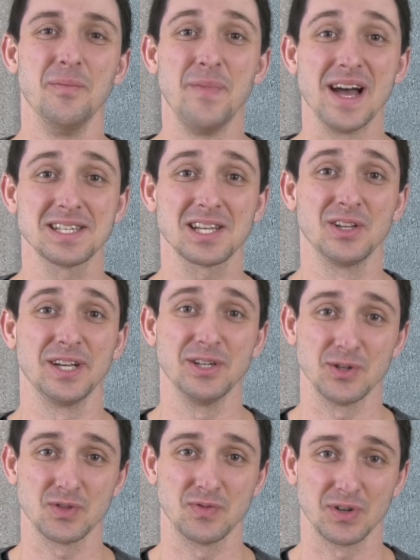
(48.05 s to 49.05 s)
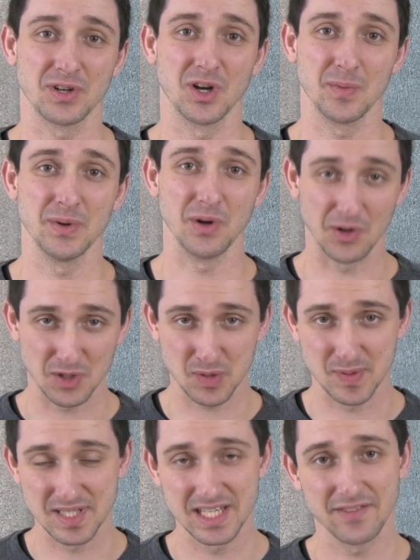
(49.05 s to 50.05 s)
The best cleaners for carpet are
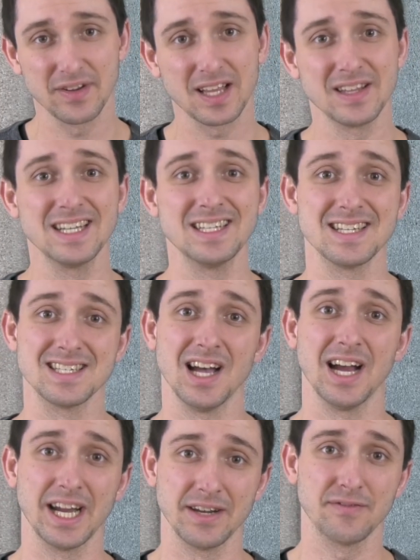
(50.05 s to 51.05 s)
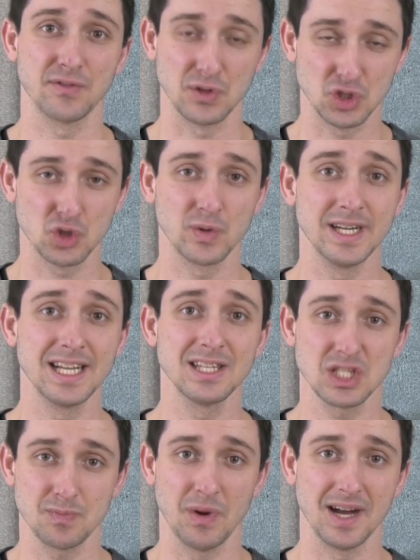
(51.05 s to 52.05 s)
specifically designed for treating
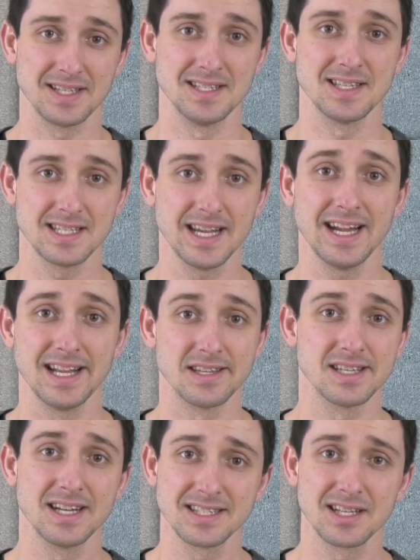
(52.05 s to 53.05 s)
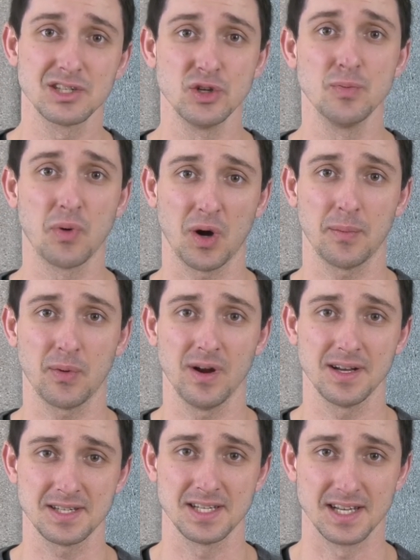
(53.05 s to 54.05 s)
spots and stains, and it's a two-part
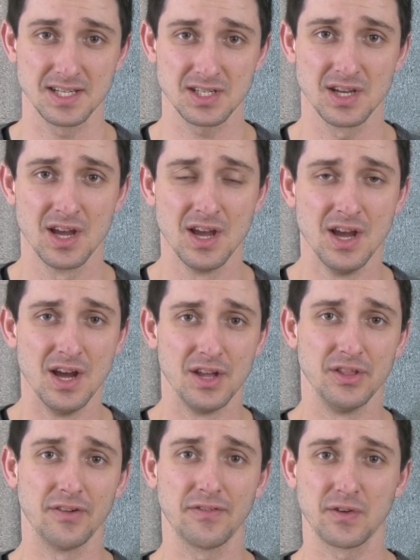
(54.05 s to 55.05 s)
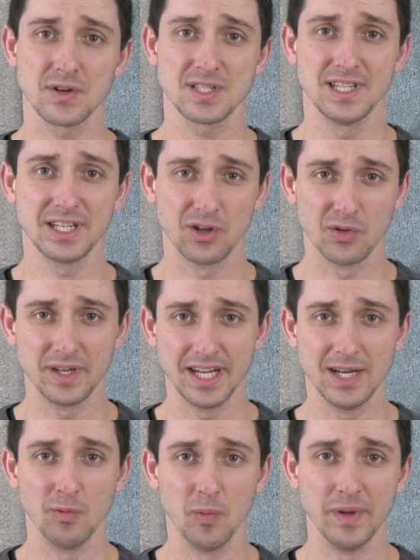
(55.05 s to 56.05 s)
process. The first thing you'll
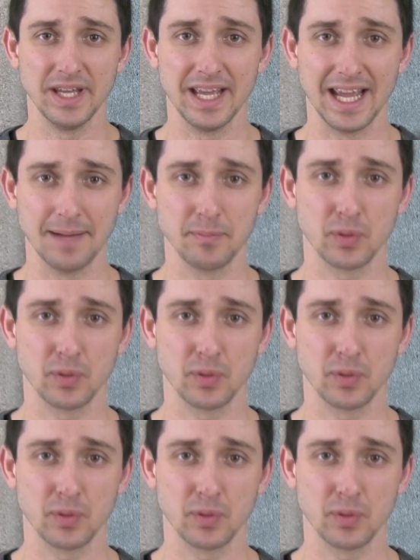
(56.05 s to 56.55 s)
need will be a